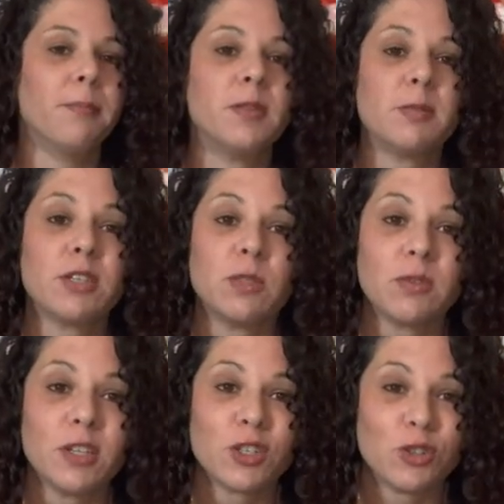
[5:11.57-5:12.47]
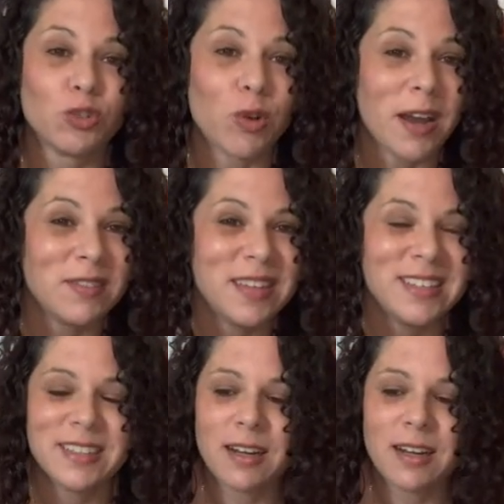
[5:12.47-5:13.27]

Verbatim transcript: Especially when they start driving.